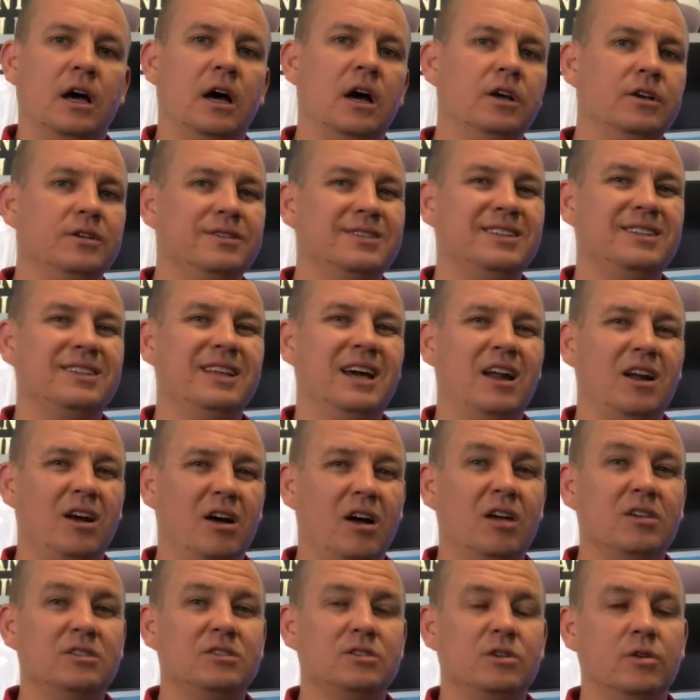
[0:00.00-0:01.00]
You see that
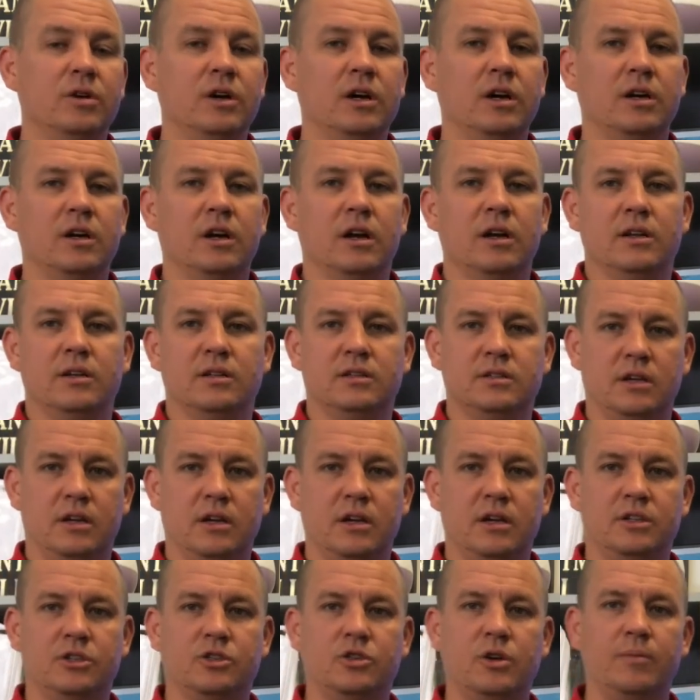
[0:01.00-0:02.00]
also as a
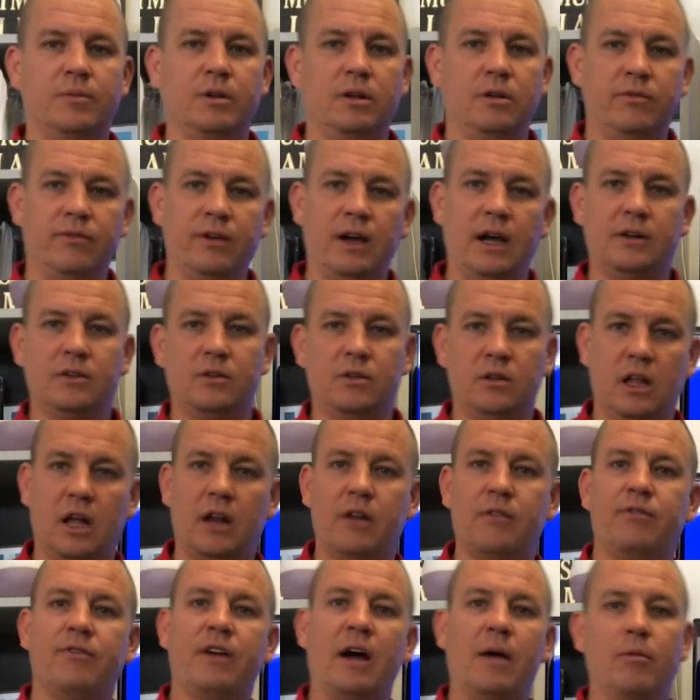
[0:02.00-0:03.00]
contributing factor in a lot
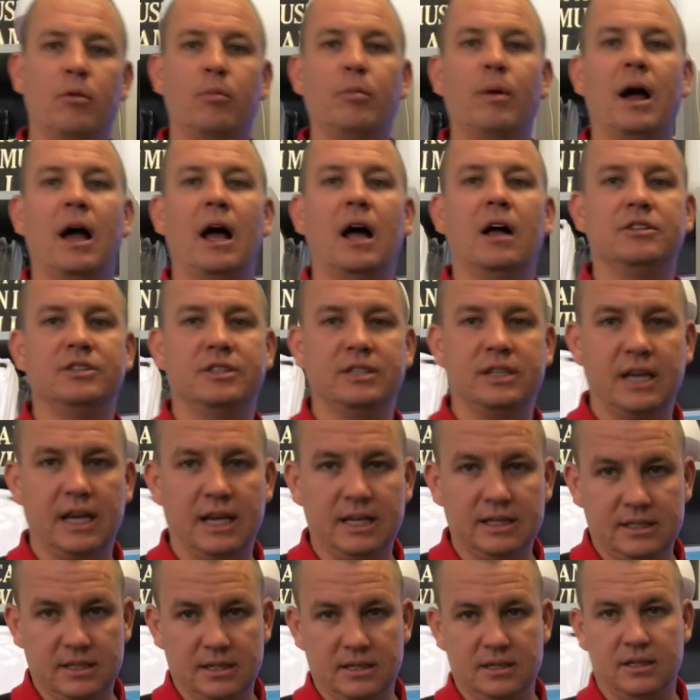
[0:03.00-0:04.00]
of fibromyalgia
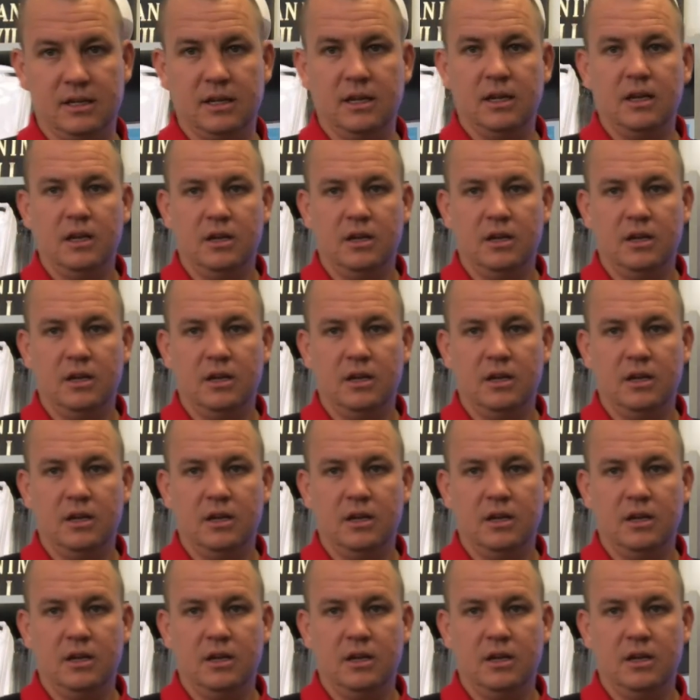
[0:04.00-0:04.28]
cases.